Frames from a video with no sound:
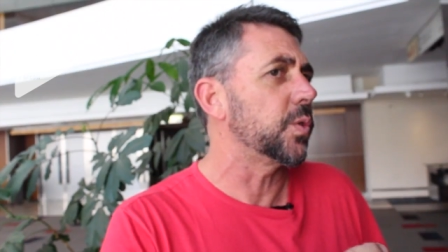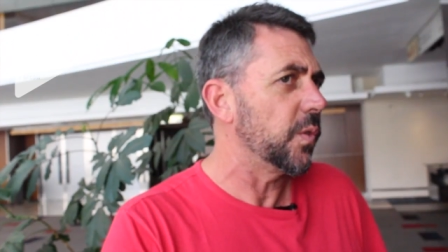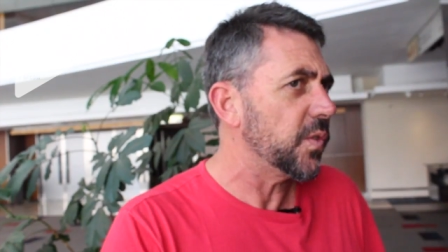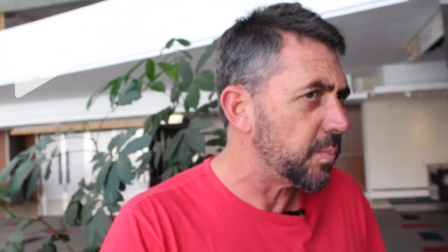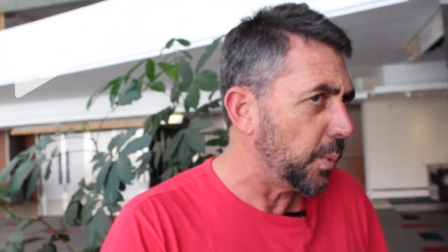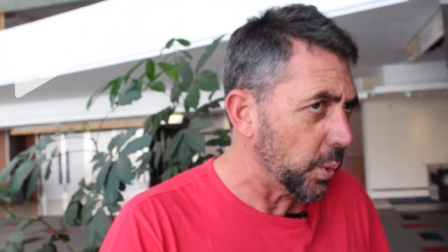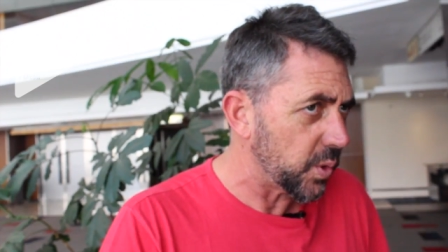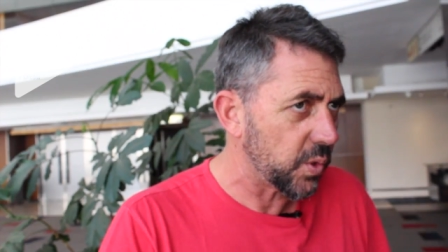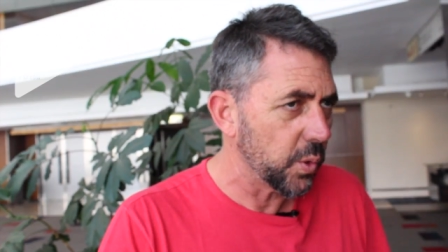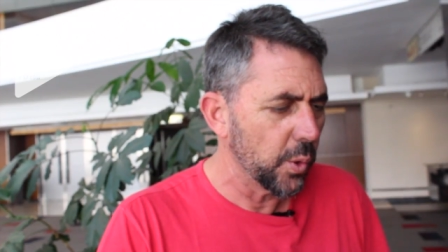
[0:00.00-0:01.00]
sort of
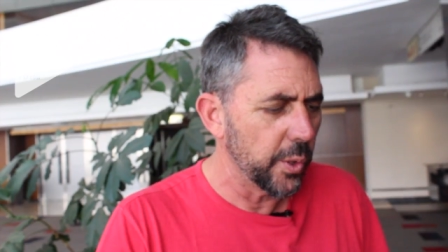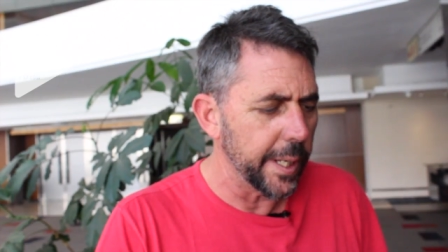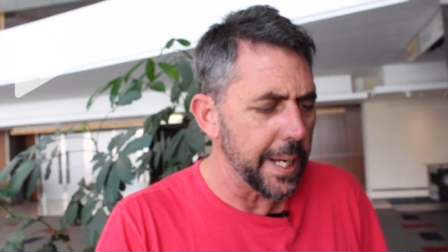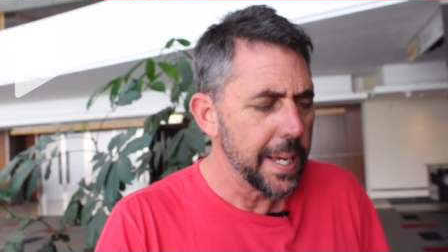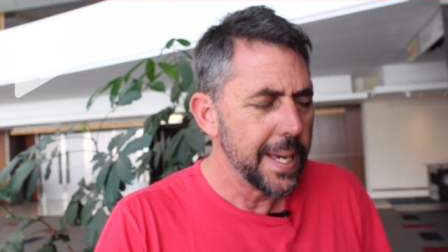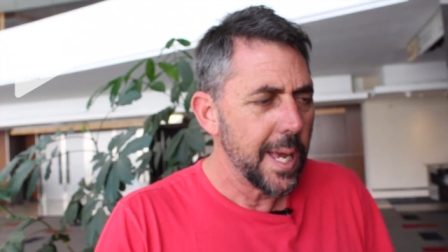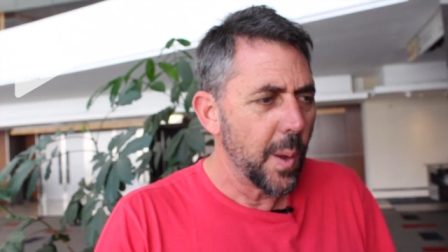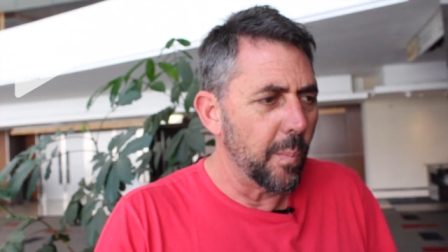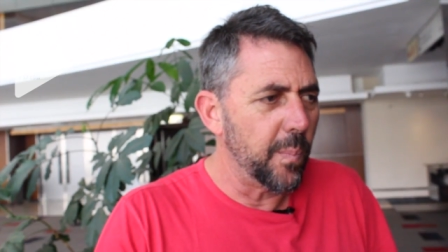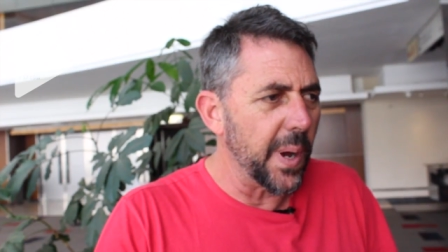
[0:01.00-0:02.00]
sports story,
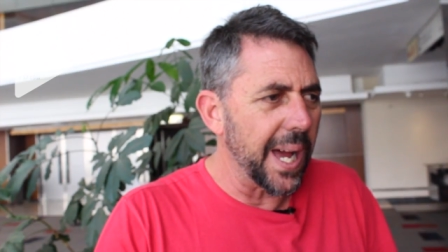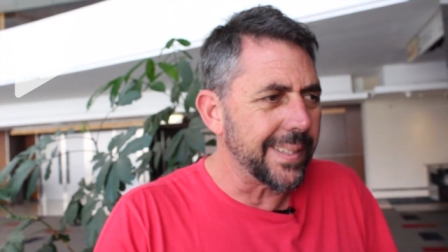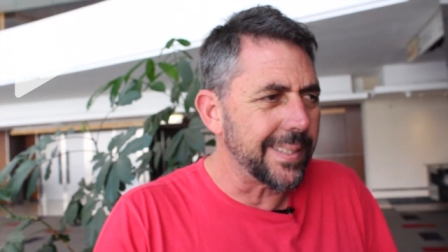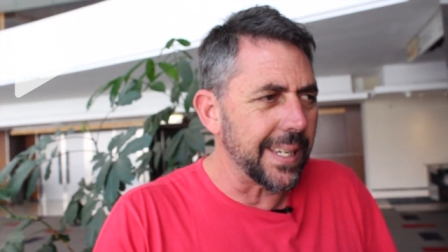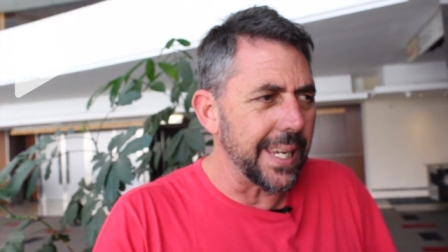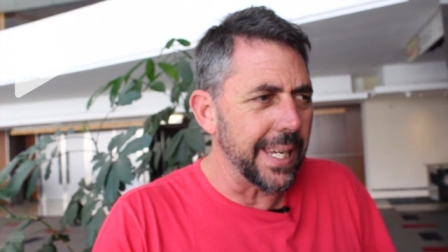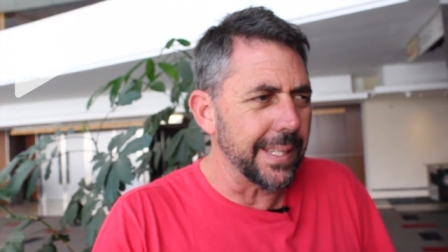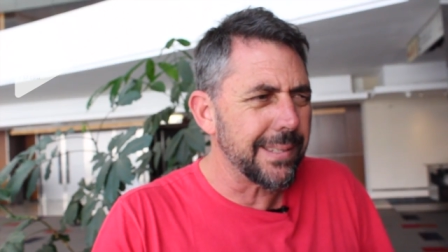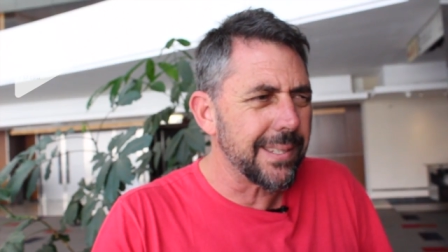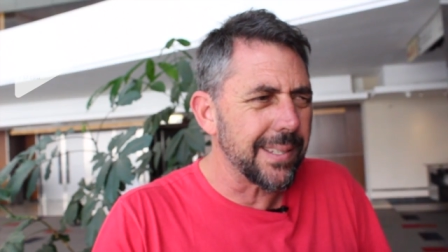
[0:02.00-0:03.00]
but
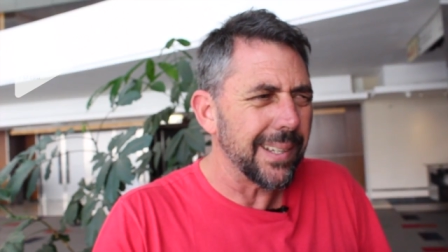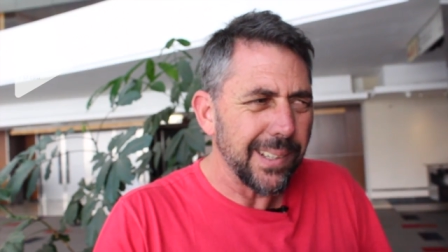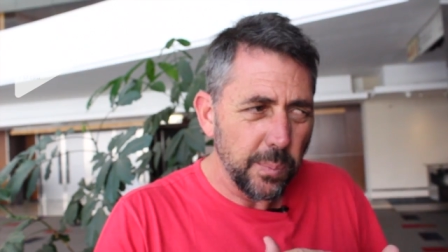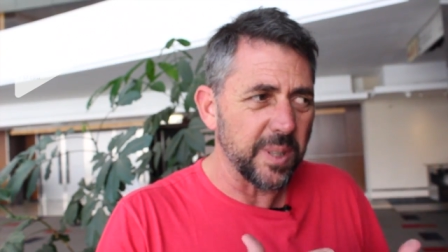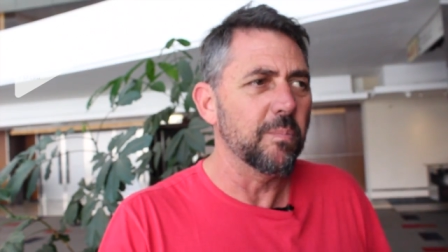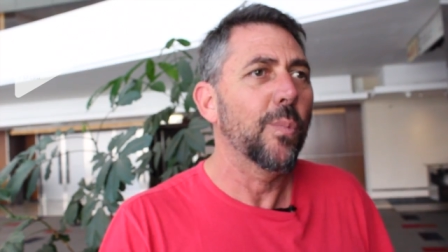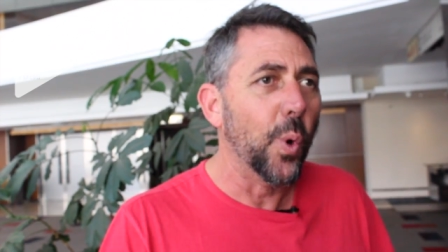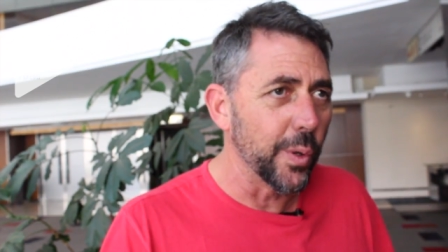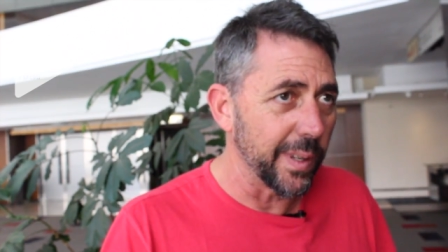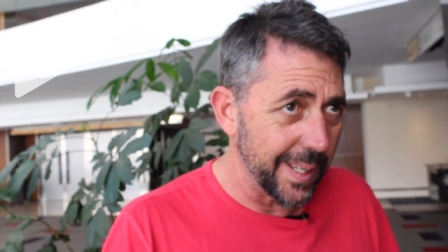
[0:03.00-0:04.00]
it's a little bit
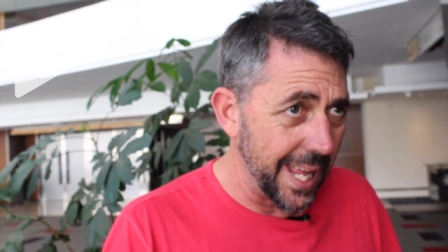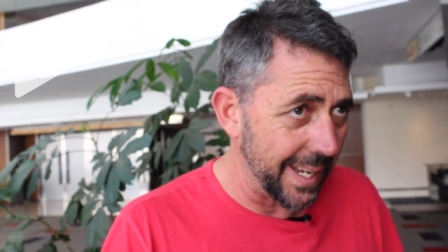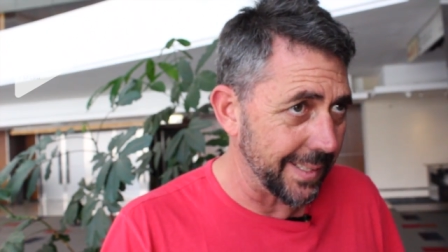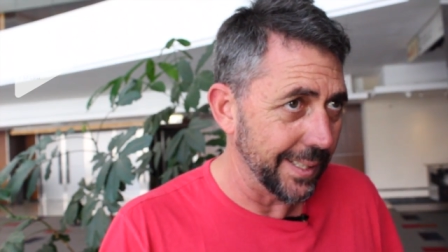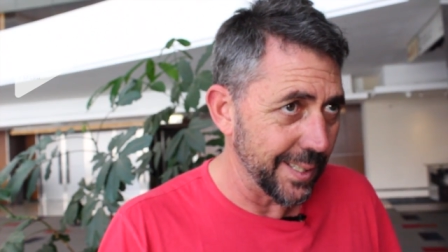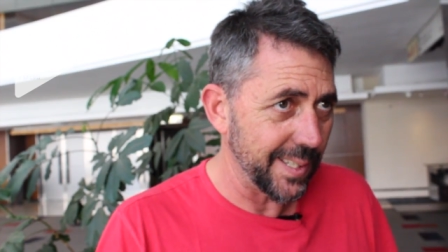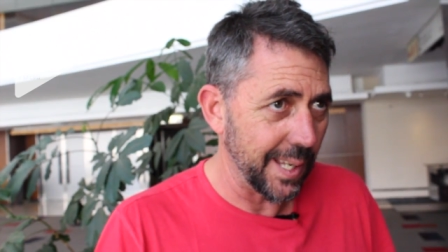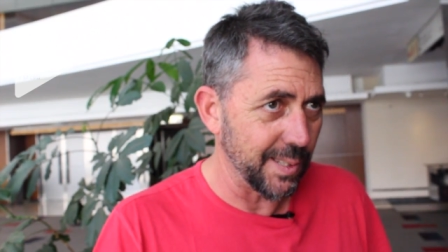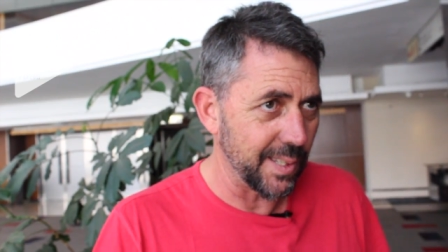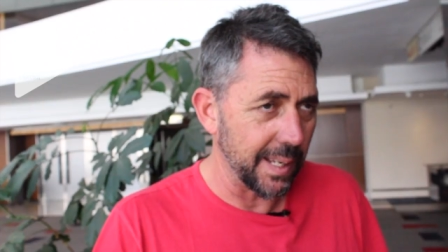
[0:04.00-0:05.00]
more than that in the
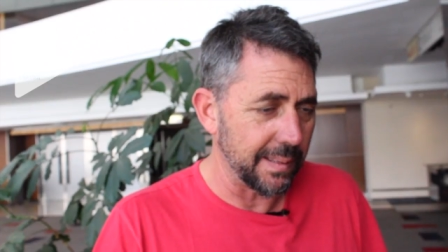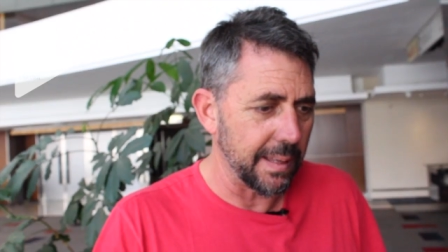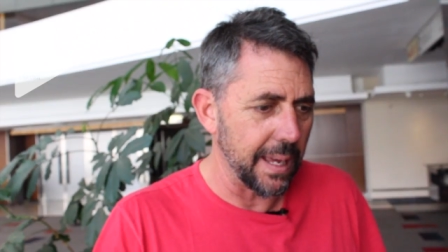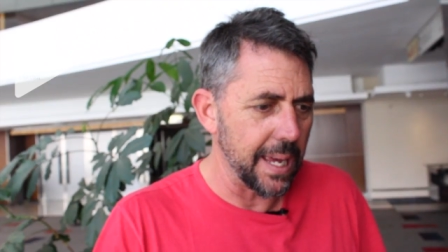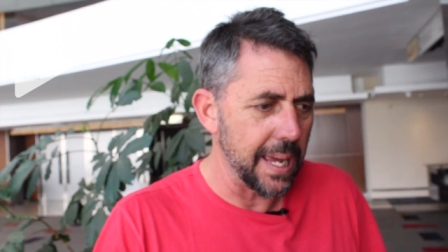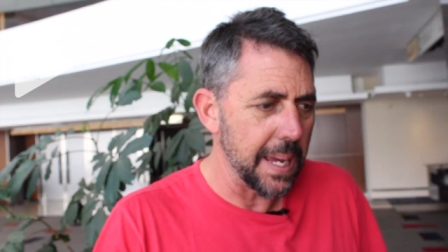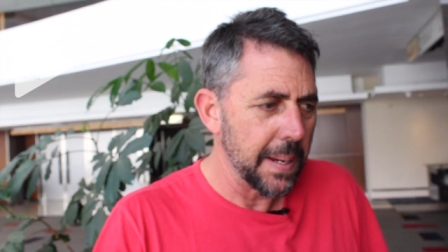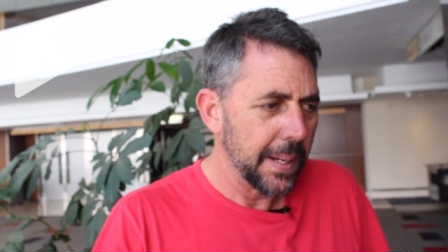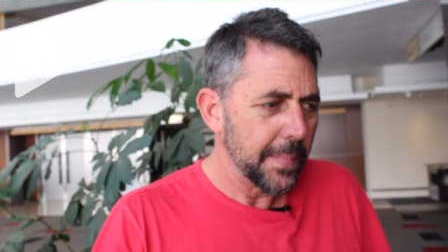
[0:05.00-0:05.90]
sense that they